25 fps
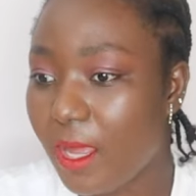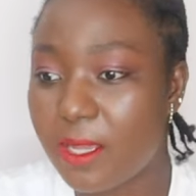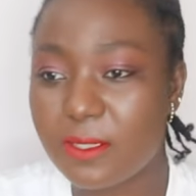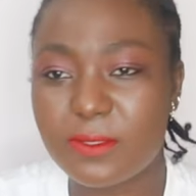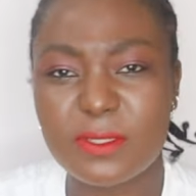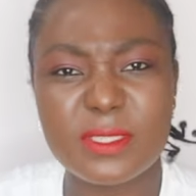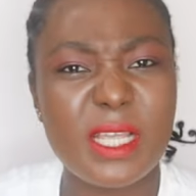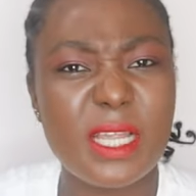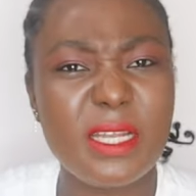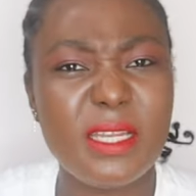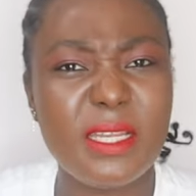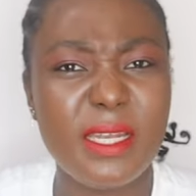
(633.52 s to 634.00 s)

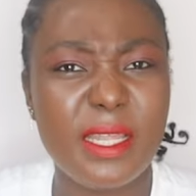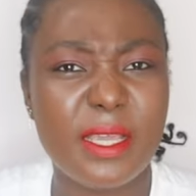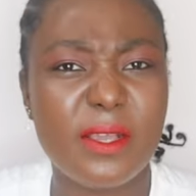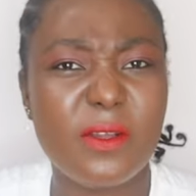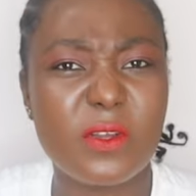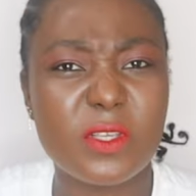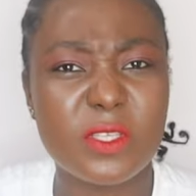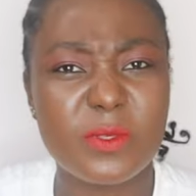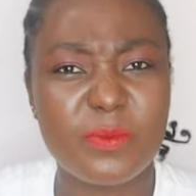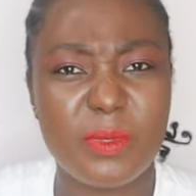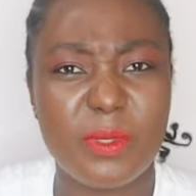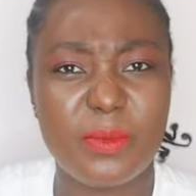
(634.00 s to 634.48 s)
especially
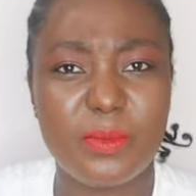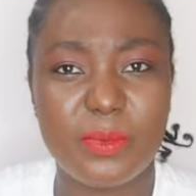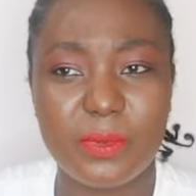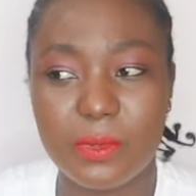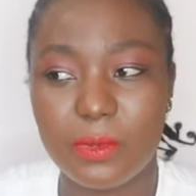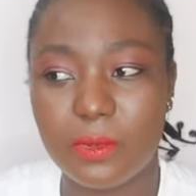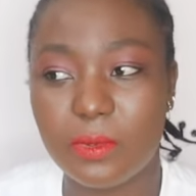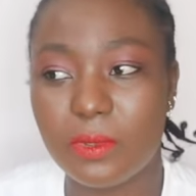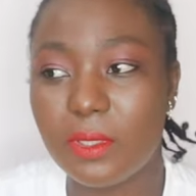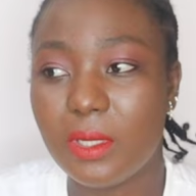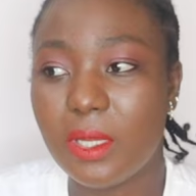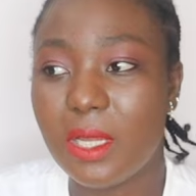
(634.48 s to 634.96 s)
Lagos
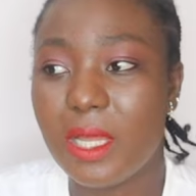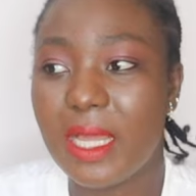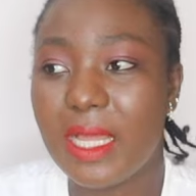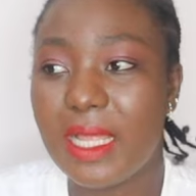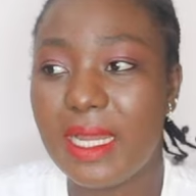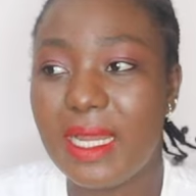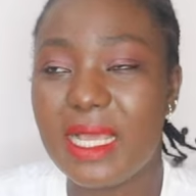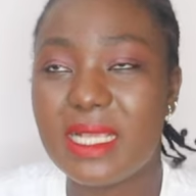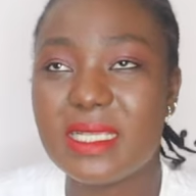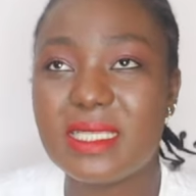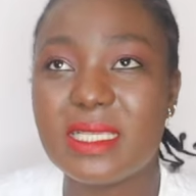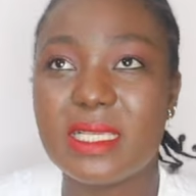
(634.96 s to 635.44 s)
people,
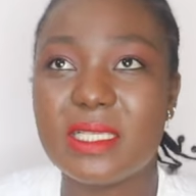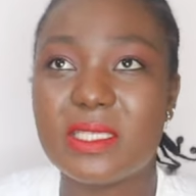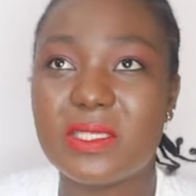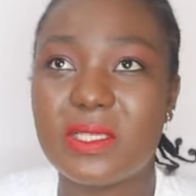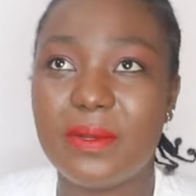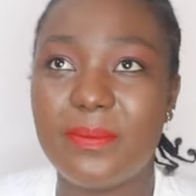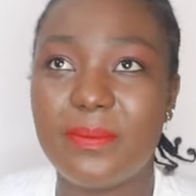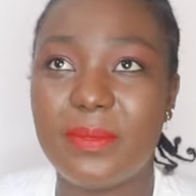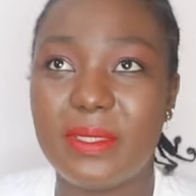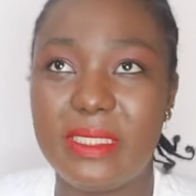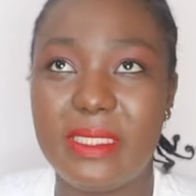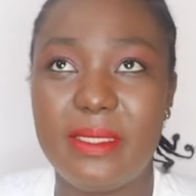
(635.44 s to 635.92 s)
let's say
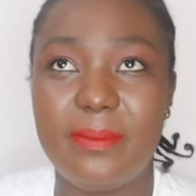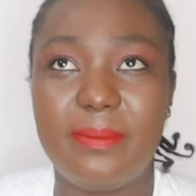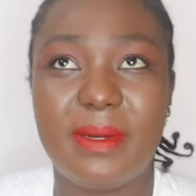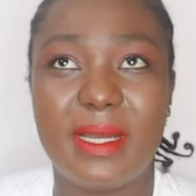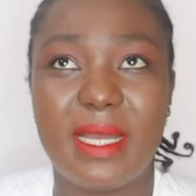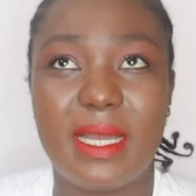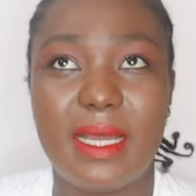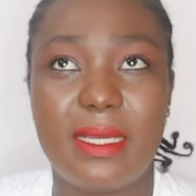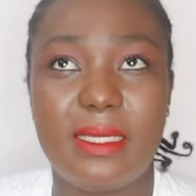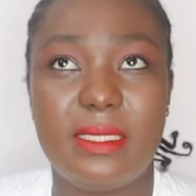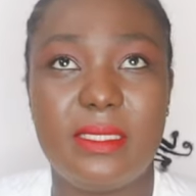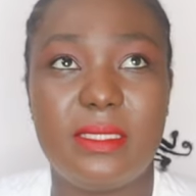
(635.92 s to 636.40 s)
somebody
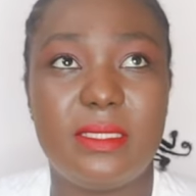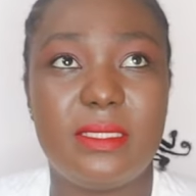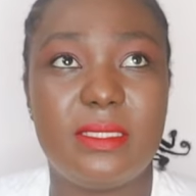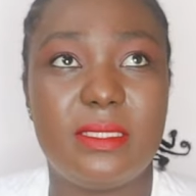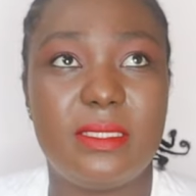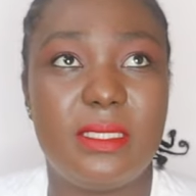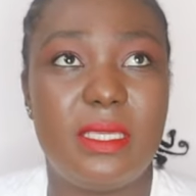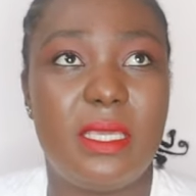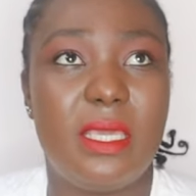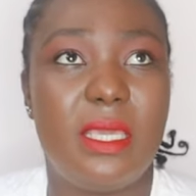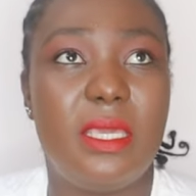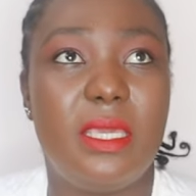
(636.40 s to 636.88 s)

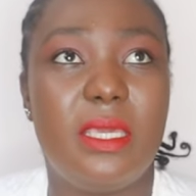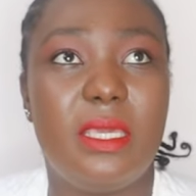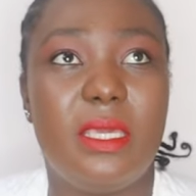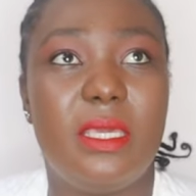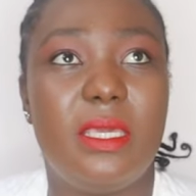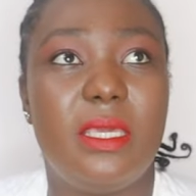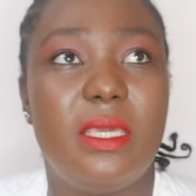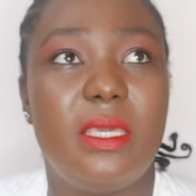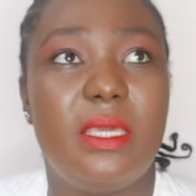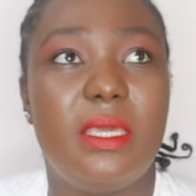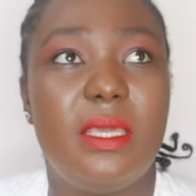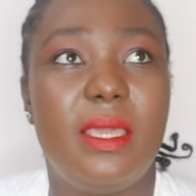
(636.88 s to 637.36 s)
buys
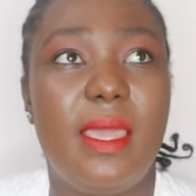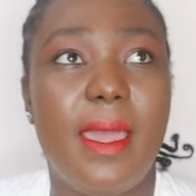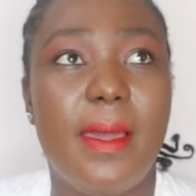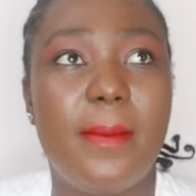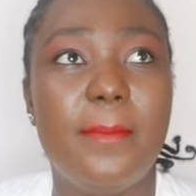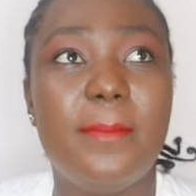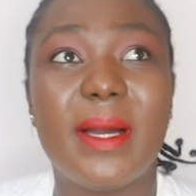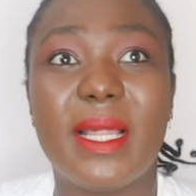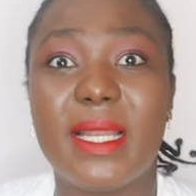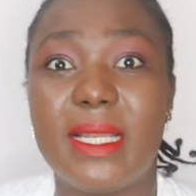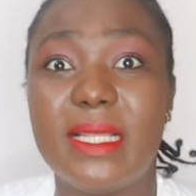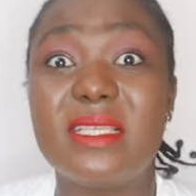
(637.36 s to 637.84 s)
a
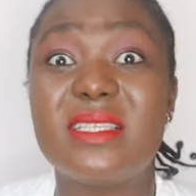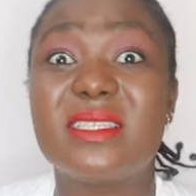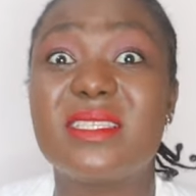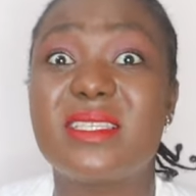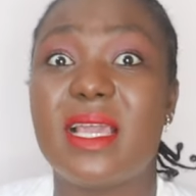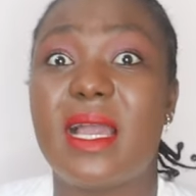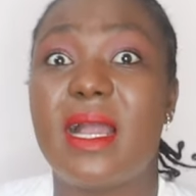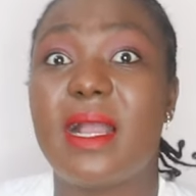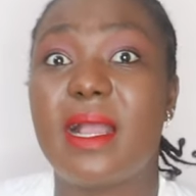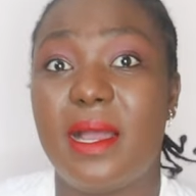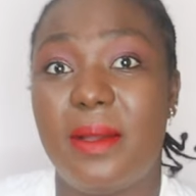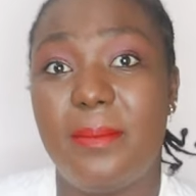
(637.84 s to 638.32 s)

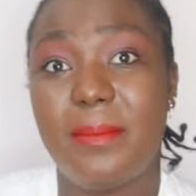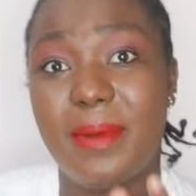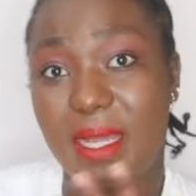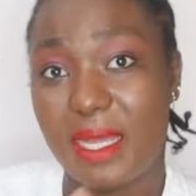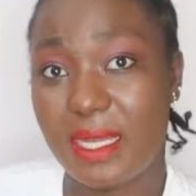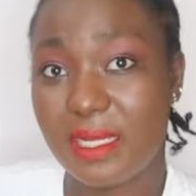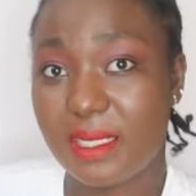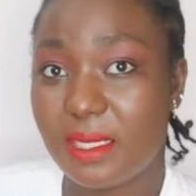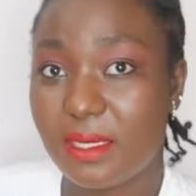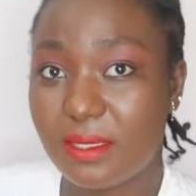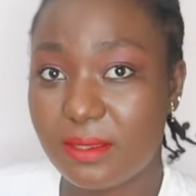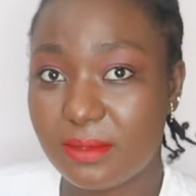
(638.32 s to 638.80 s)
Balenciaga
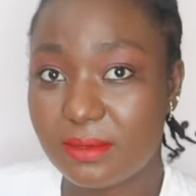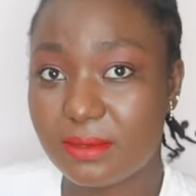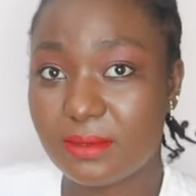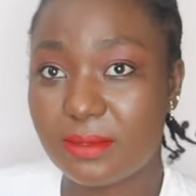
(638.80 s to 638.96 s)
bag,